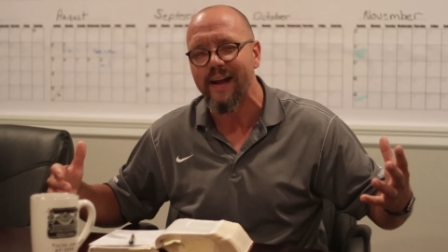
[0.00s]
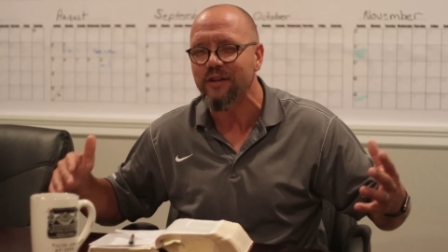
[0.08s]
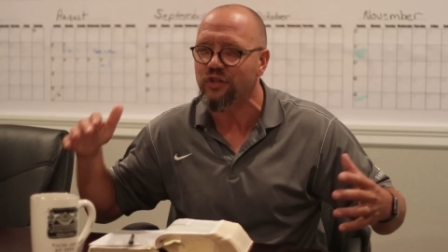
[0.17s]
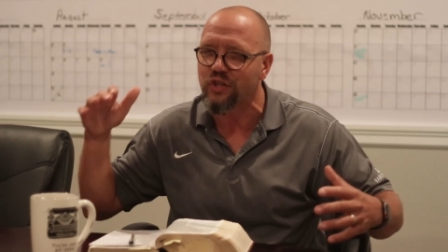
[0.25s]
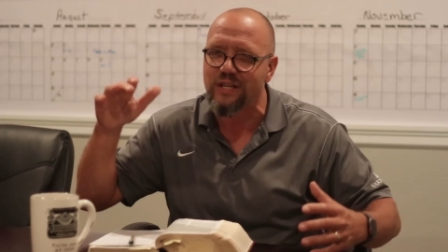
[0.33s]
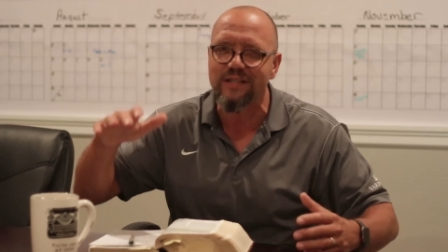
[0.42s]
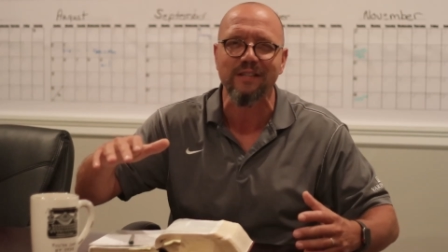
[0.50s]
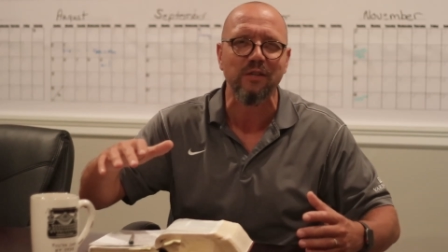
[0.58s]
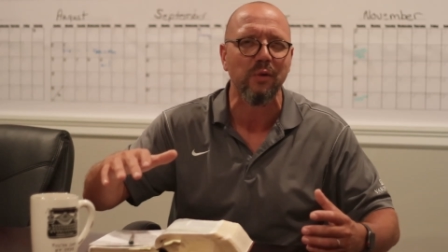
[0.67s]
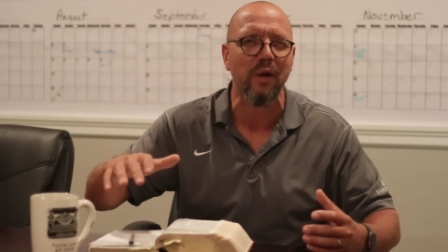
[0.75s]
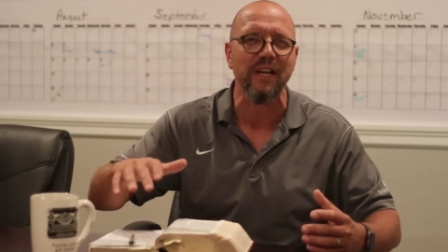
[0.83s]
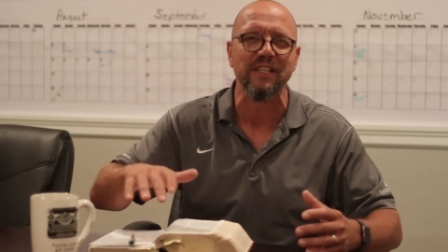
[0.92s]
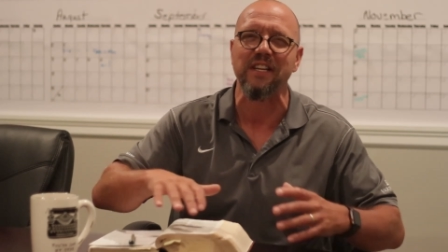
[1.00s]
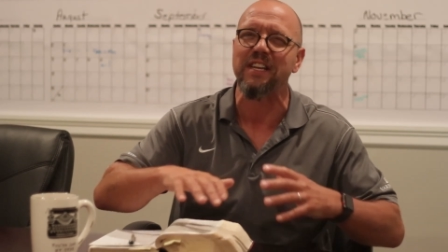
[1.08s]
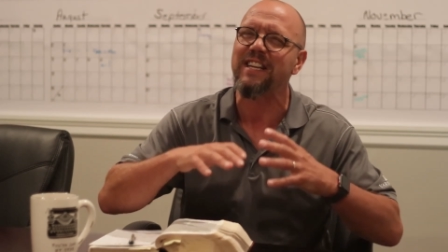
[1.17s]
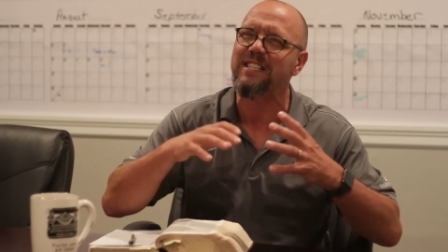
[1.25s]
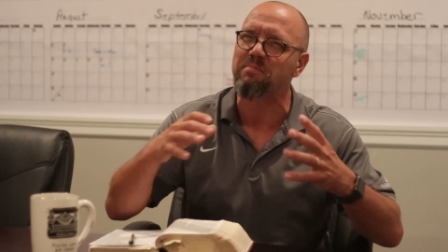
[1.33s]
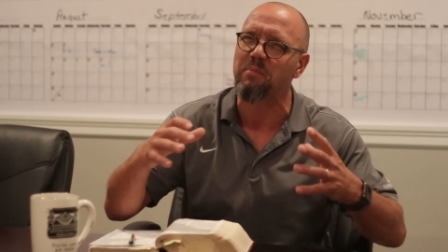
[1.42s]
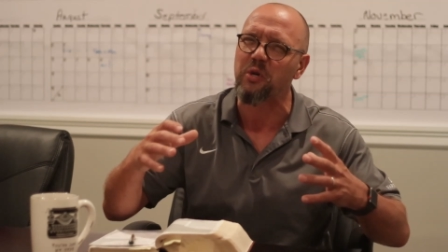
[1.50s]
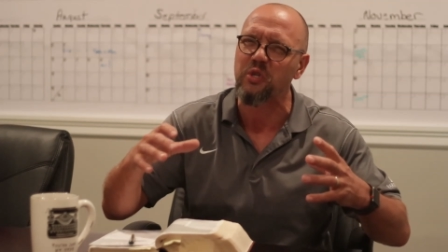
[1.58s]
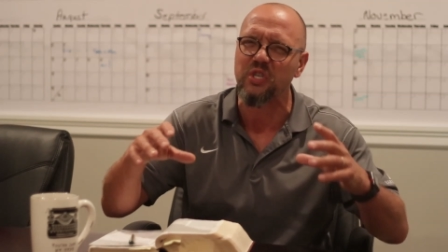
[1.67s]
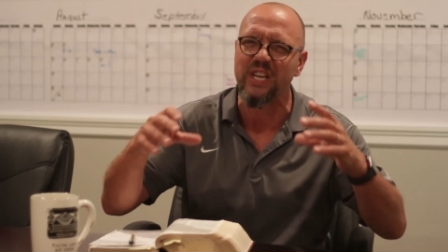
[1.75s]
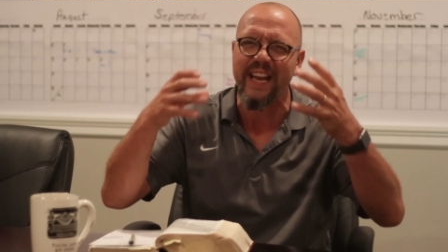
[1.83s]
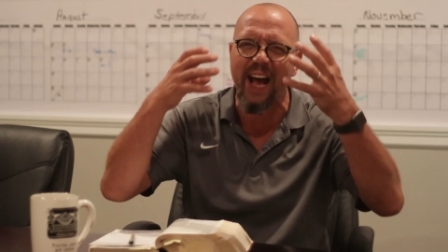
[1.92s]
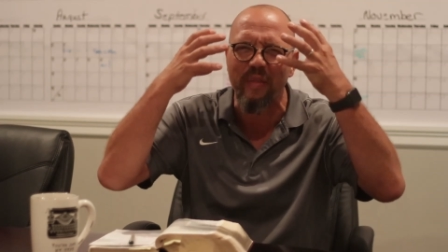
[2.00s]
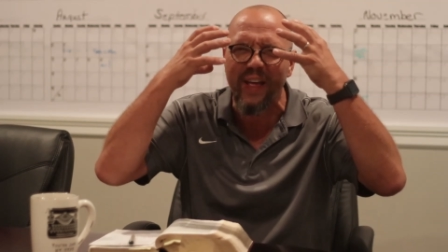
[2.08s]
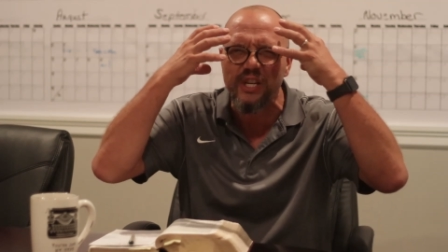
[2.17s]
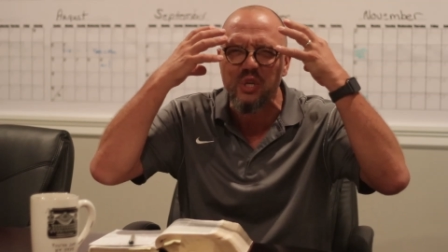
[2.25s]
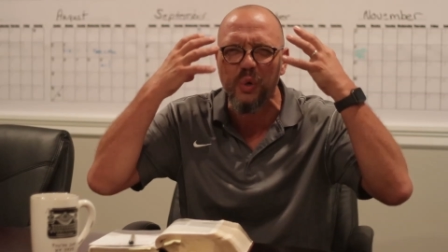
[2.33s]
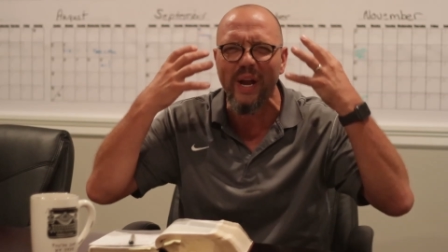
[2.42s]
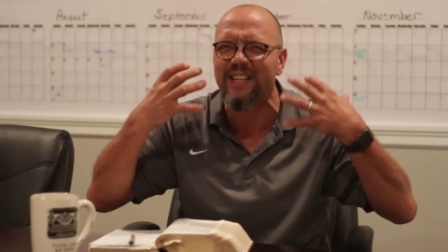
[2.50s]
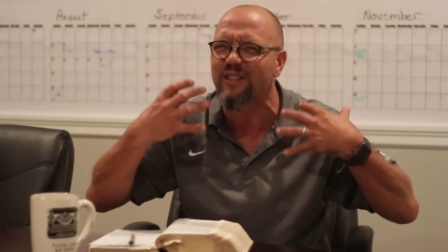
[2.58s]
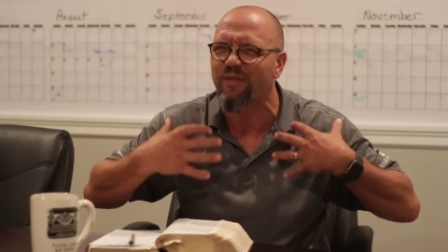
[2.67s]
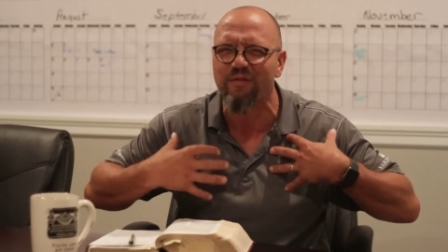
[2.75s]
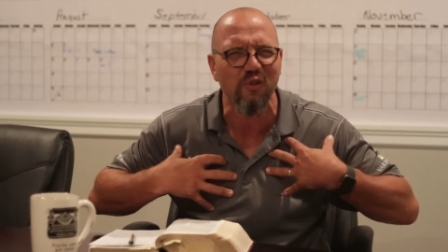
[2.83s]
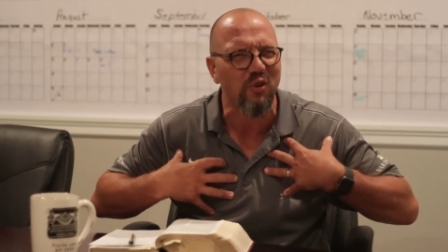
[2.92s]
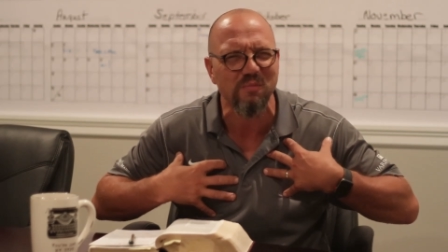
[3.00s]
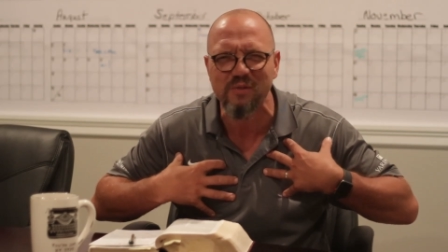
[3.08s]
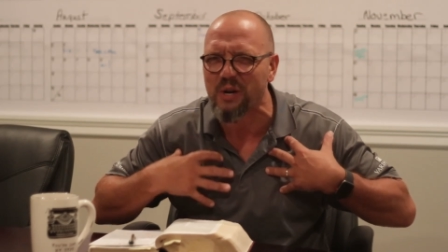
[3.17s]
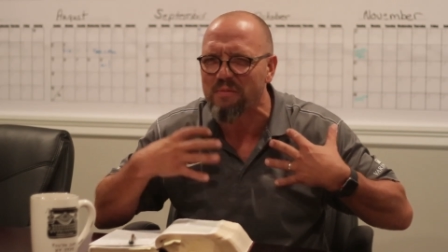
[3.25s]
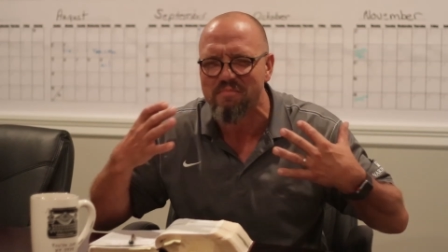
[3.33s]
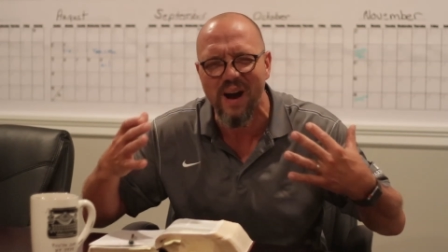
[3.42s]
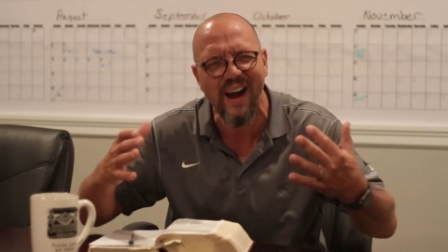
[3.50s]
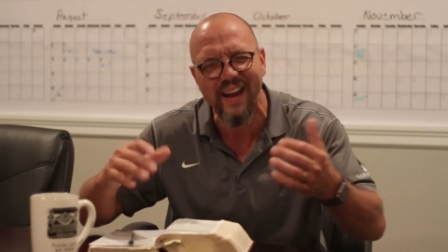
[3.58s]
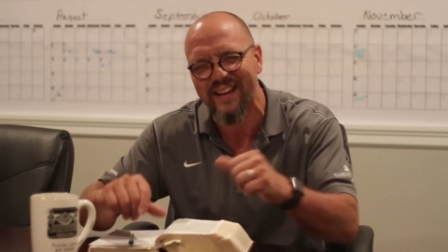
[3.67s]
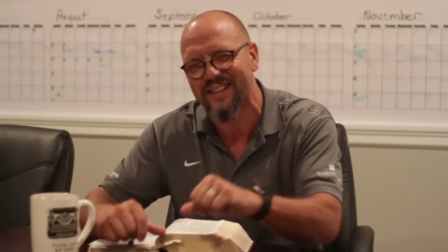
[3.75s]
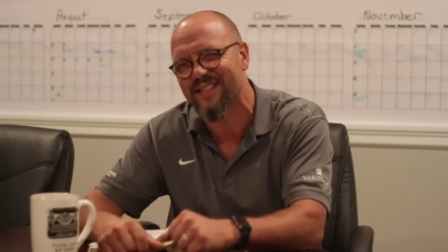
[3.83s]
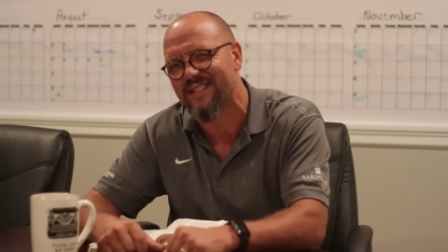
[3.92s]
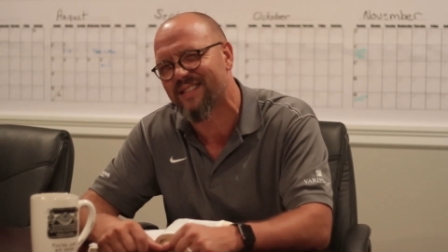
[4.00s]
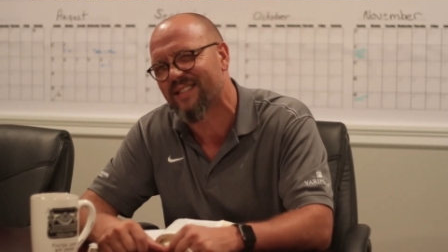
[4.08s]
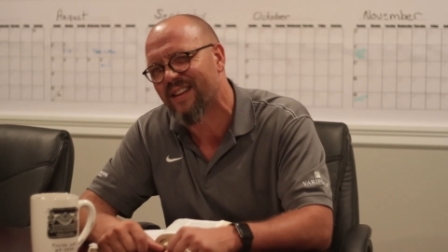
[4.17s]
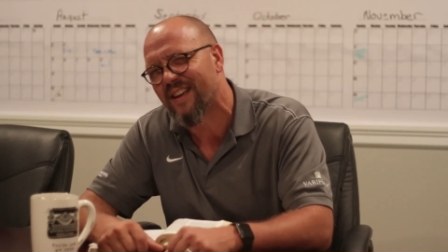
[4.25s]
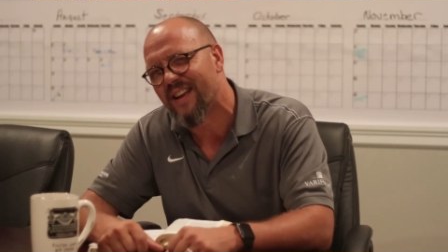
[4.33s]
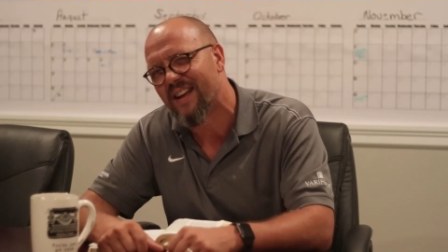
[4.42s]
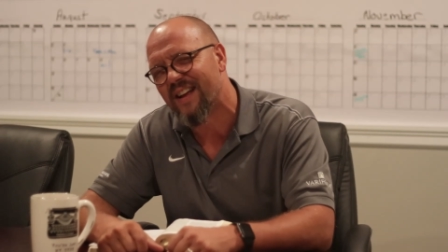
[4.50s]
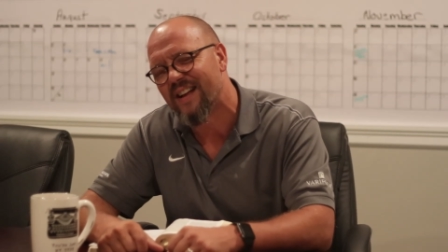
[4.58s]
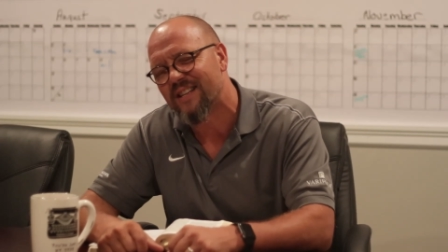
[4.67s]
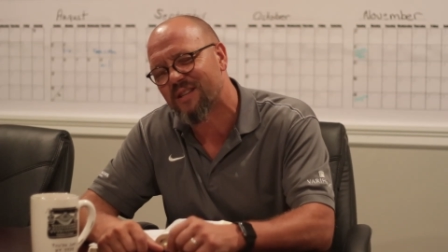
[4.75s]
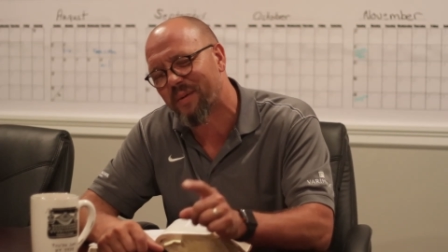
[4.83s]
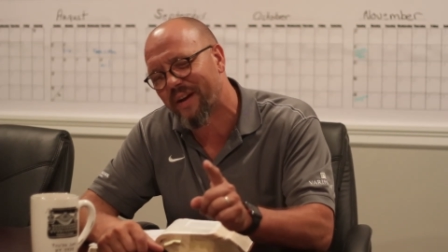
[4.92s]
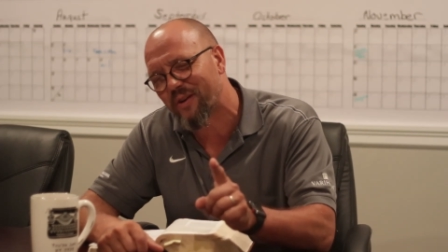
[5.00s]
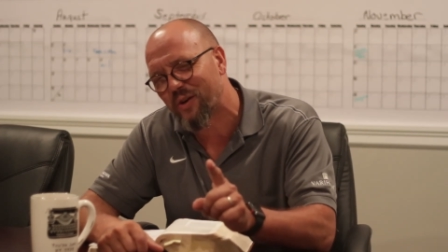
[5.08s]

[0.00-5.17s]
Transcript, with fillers: and Jesus Christ and His mercy and how that transforms our minds. So, my